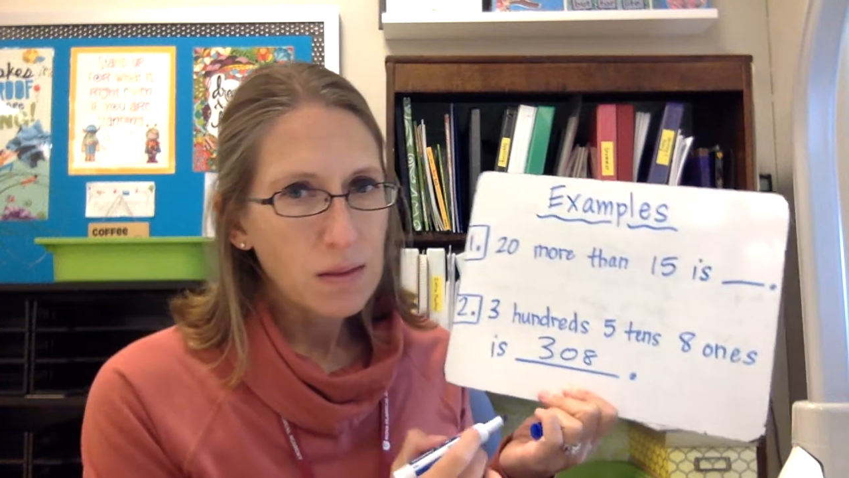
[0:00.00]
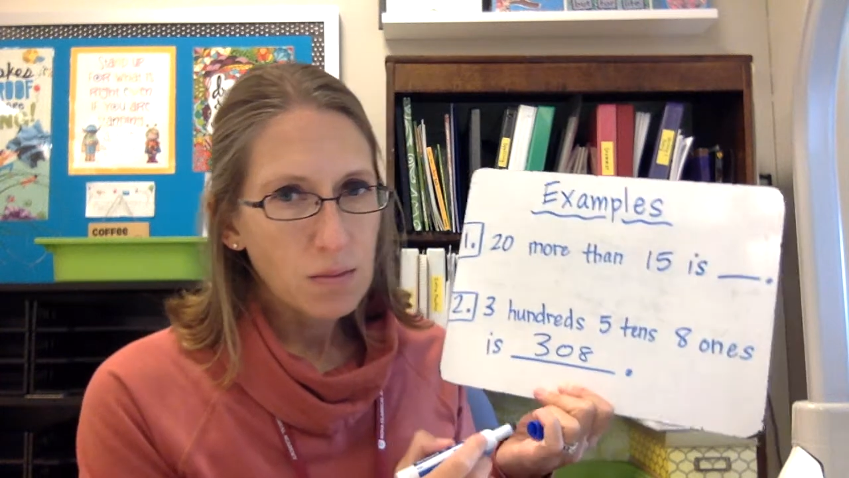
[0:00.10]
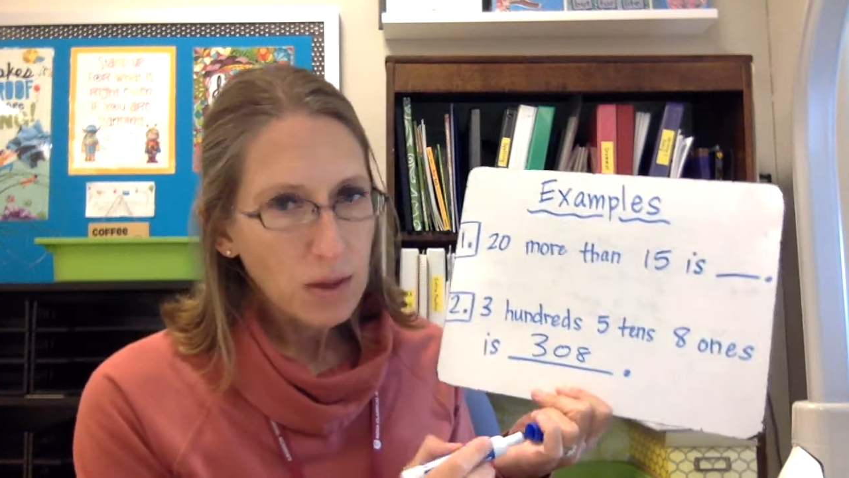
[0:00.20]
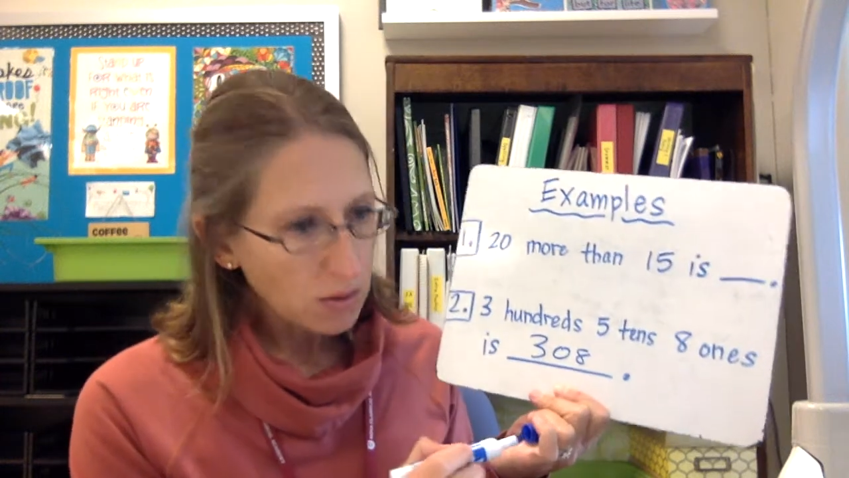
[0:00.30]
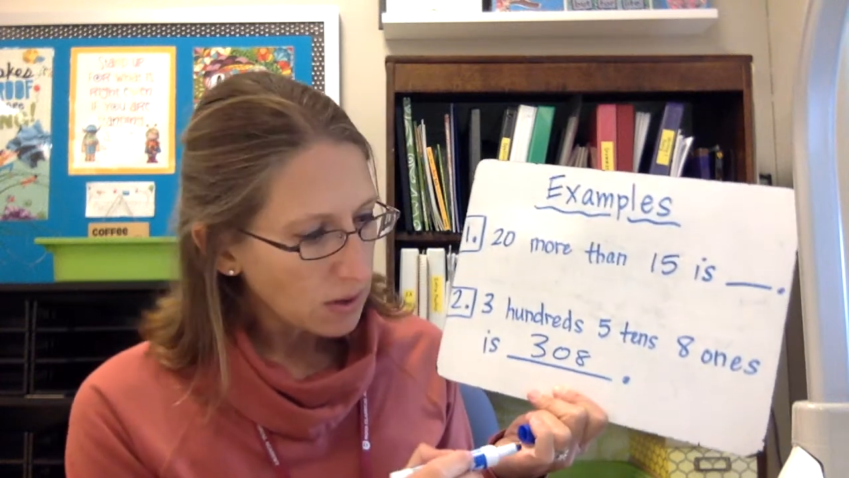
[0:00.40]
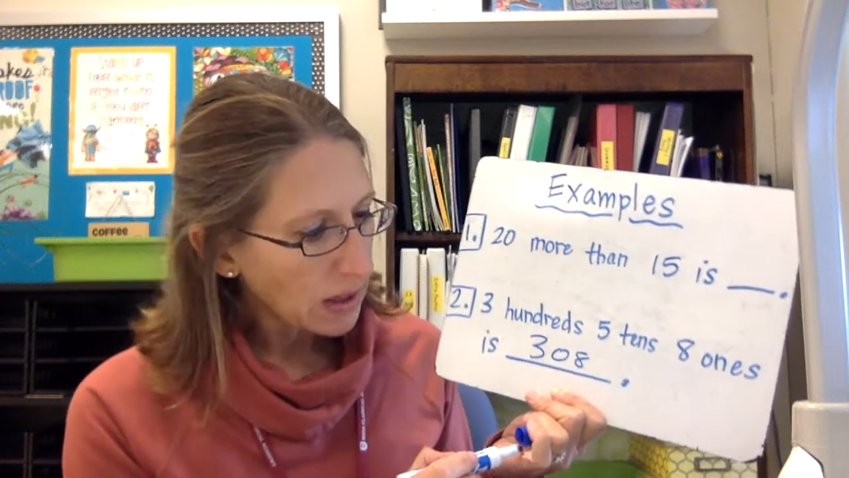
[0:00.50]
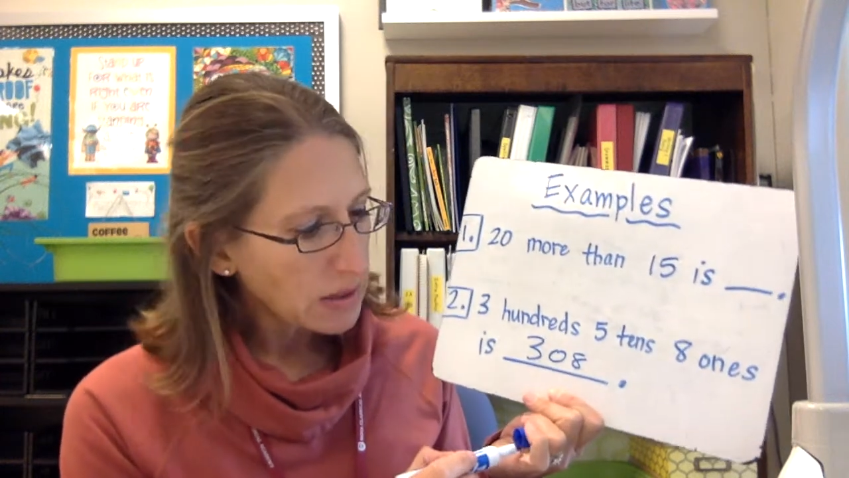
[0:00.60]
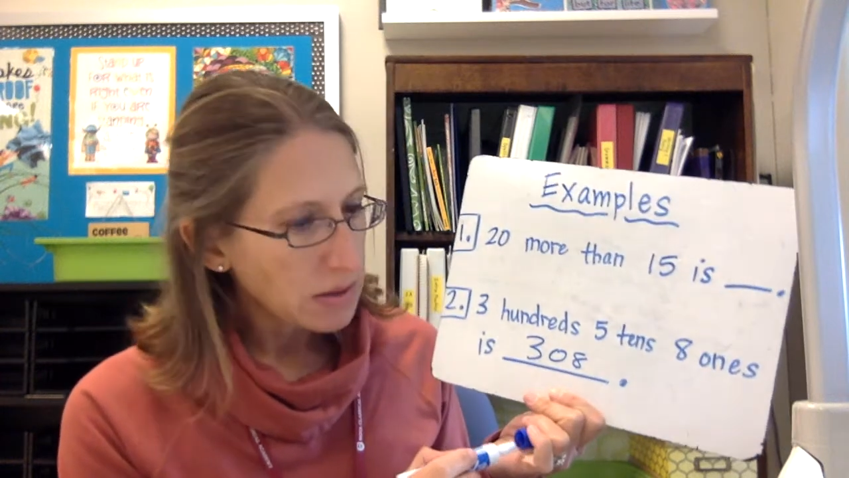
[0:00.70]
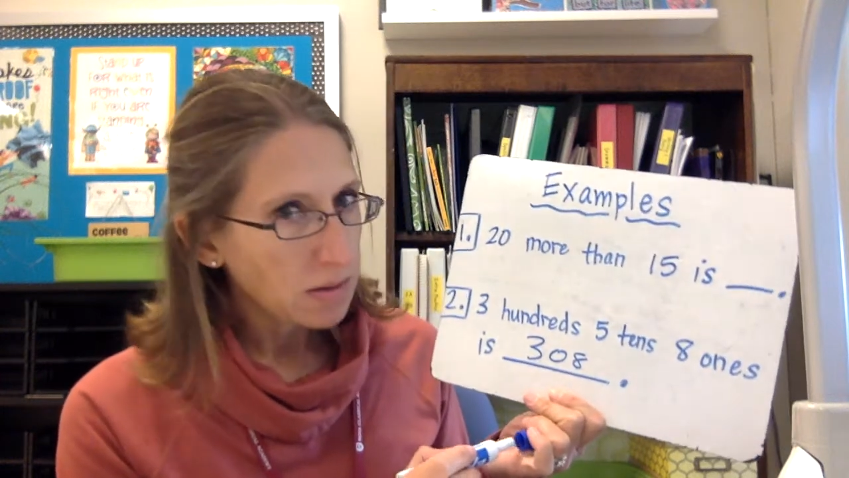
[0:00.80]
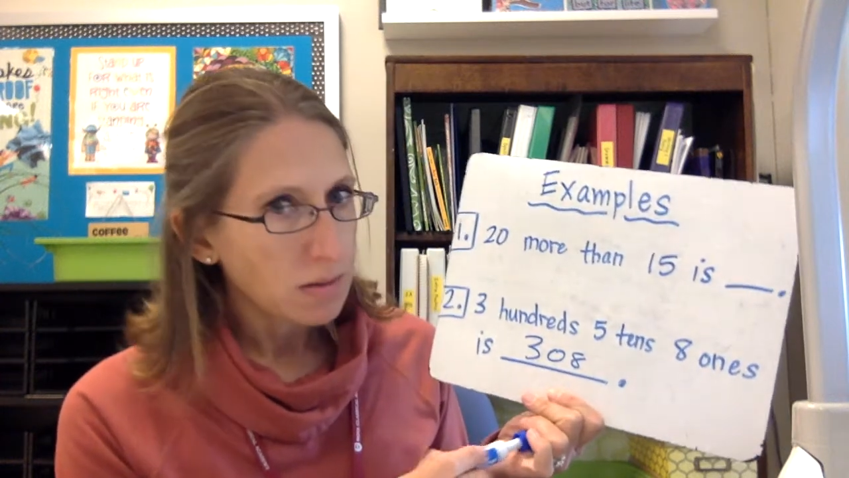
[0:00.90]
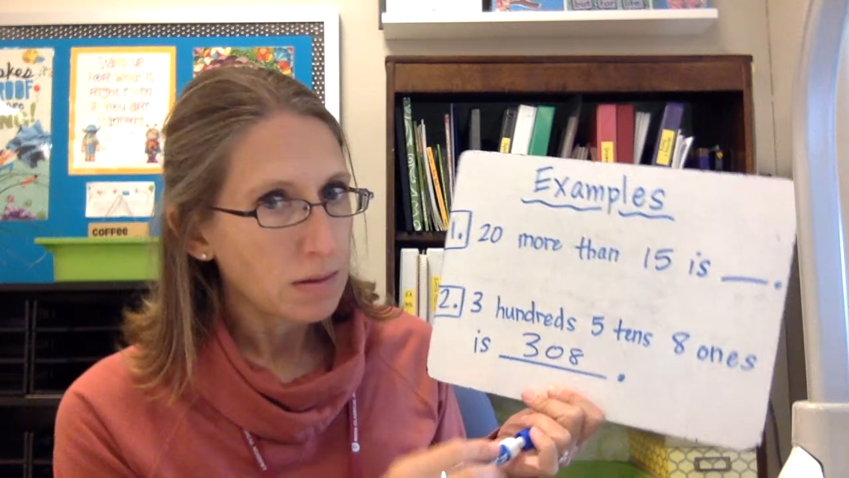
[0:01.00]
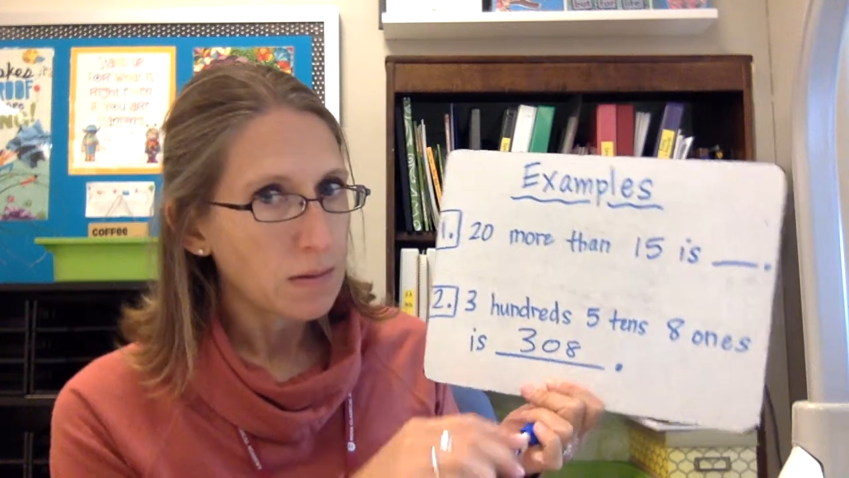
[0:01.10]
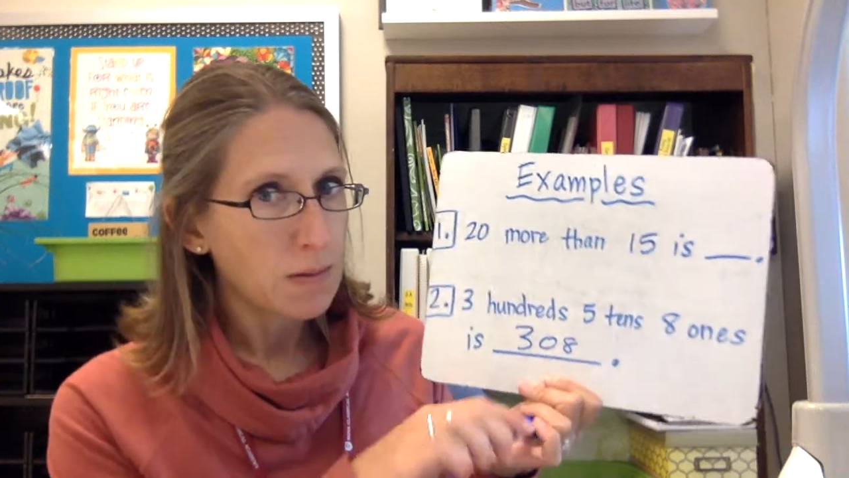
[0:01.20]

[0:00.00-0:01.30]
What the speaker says: it 308?